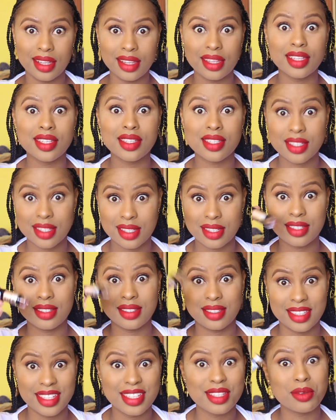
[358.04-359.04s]
this
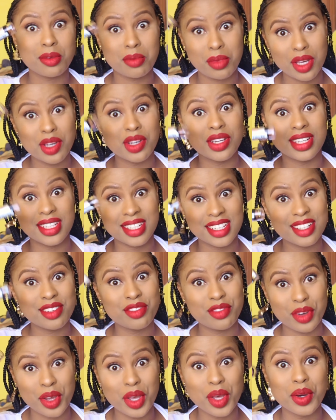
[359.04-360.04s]
would be good
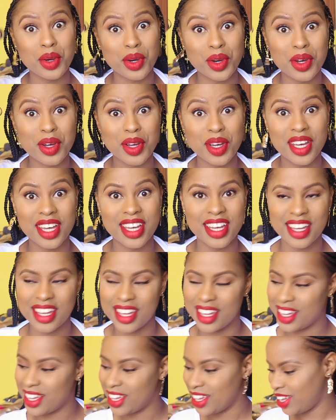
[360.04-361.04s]
for you.
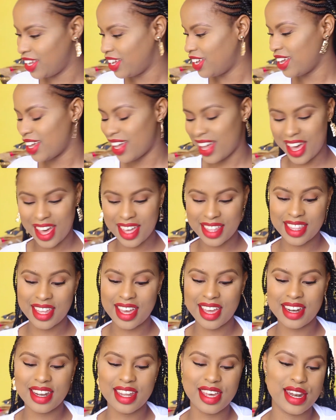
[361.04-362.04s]
And
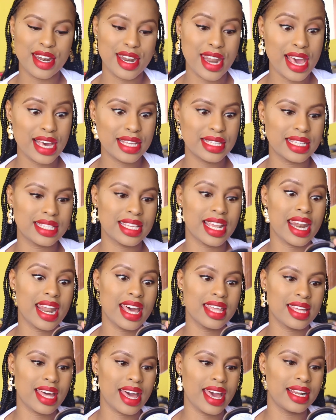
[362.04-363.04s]
then next is
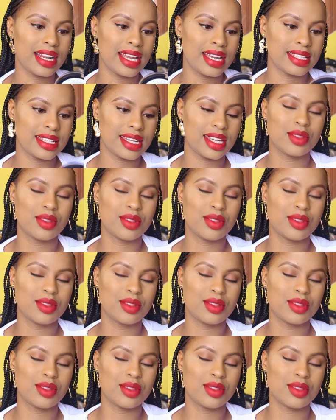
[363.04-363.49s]
another highlighter.